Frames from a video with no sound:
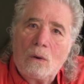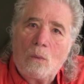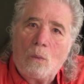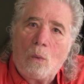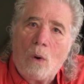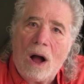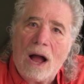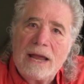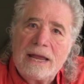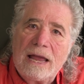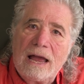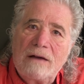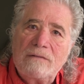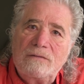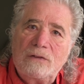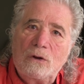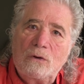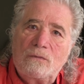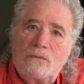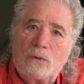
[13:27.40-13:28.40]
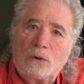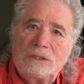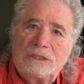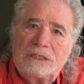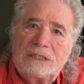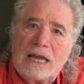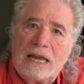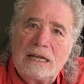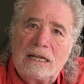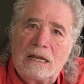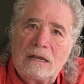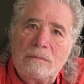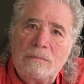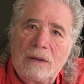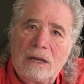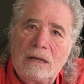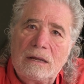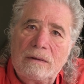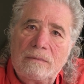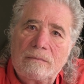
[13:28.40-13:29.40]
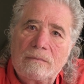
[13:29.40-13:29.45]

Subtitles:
why have you forsaken me?"